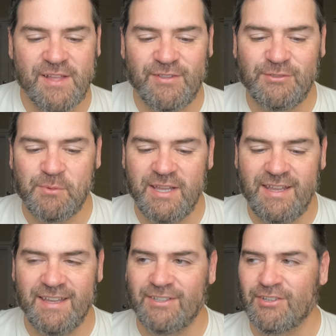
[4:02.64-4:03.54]
This
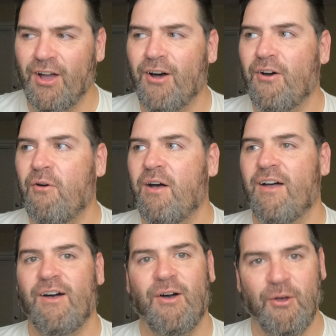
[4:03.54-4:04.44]
week is all
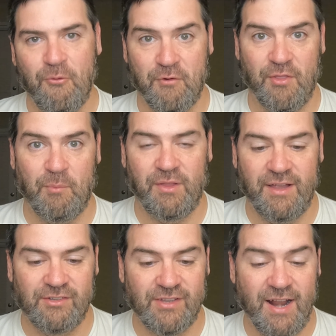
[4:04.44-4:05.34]
over the
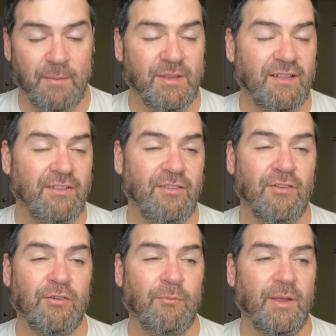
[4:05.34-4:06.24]
place, and I'm telling you,
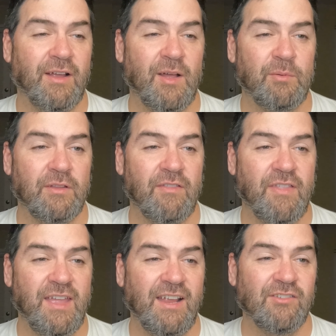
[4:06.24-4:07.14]
there are going to be a couple of
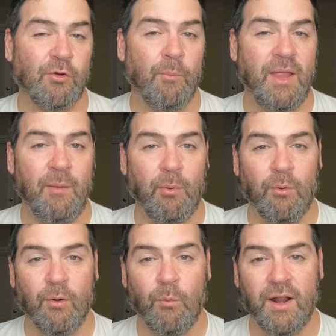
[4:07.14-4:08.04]
things or
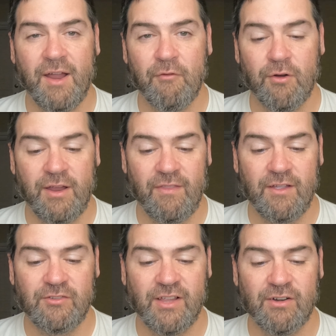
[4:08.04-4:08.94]
people or whatever in
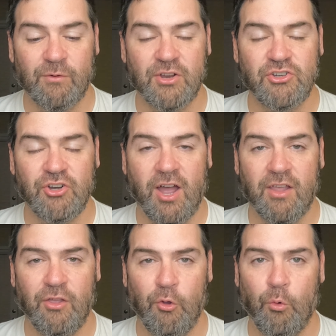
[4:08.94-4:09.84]
this that are going to
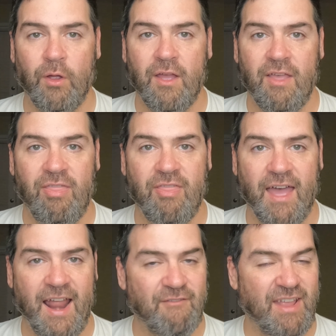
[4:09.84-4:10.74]
shock you
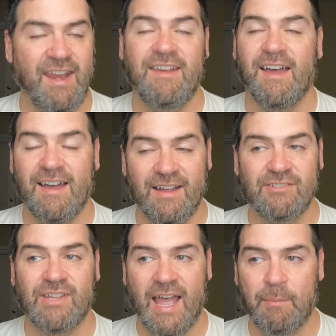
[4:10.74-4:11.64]
that have any
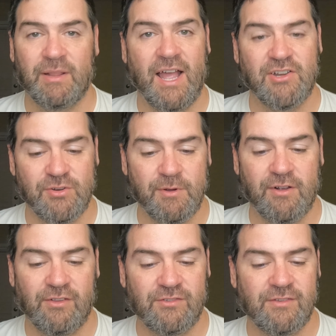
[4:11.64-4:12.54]
ties to Appalachia,
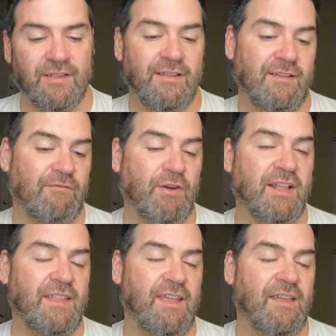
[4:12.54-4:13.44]
because
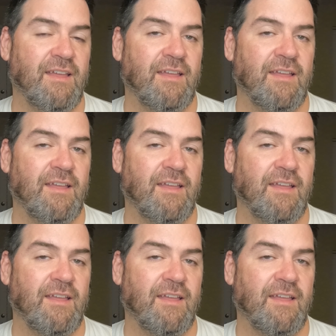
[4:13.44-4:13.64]
frankly,